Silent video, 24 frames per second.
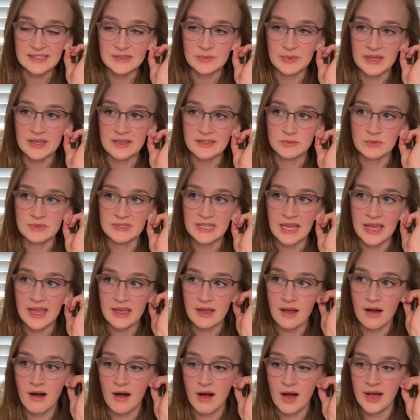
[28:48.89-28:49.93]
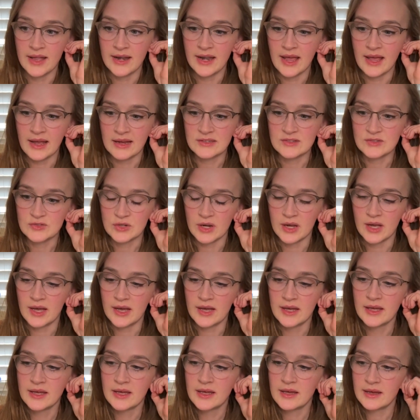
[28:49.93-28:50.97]
is because we take on
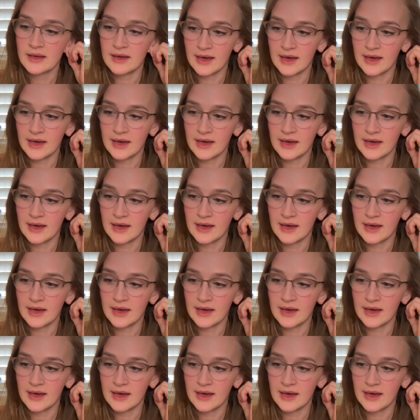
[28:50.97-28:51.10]
extra